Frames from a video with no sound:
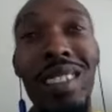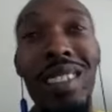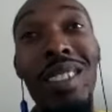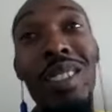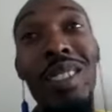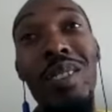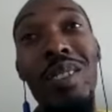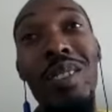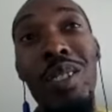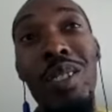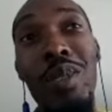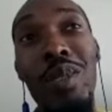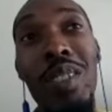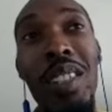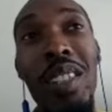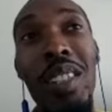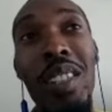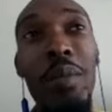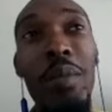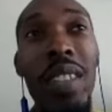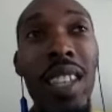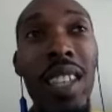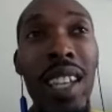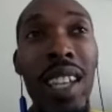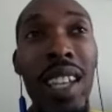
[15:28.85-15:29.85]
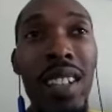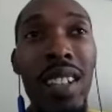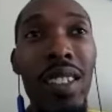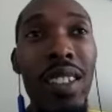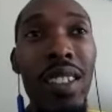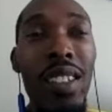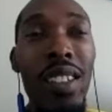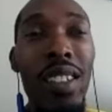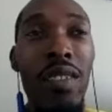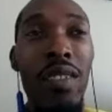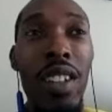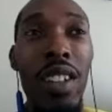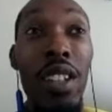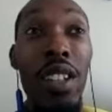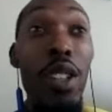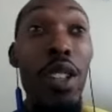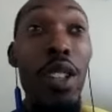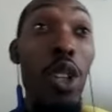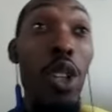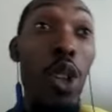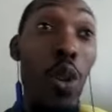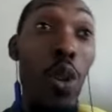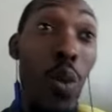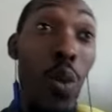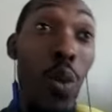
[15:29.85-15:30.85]
Go and do something else, right?
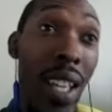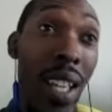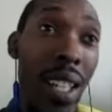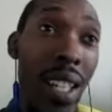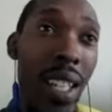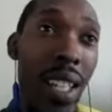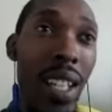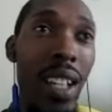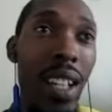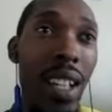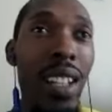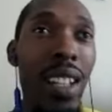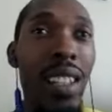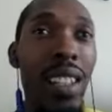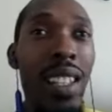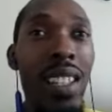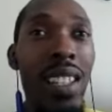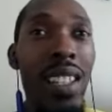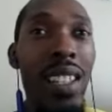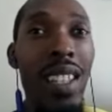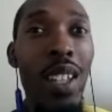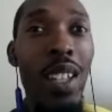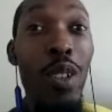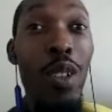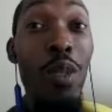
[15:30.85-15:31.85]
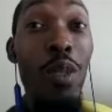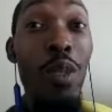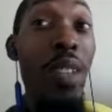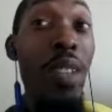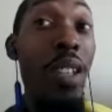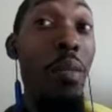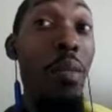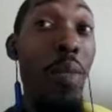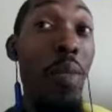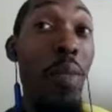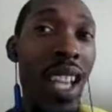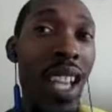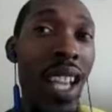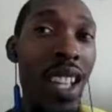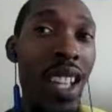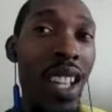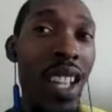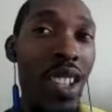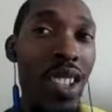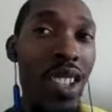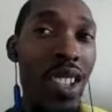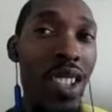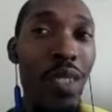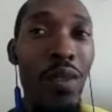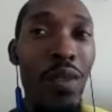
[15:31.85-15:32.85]
You're waiting on this thing or being
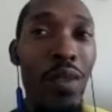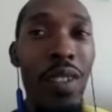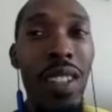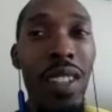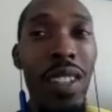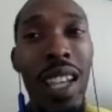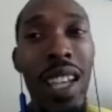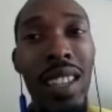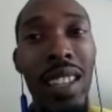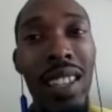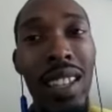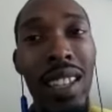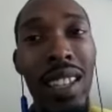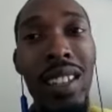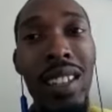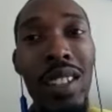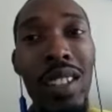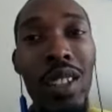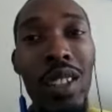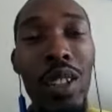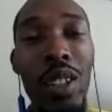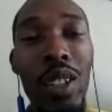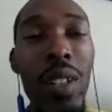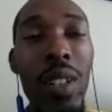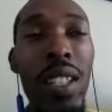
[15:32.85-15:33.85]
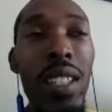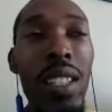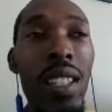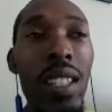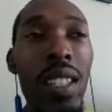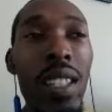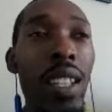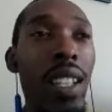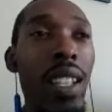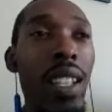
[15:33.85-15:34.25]
patient for that thing to do its thing.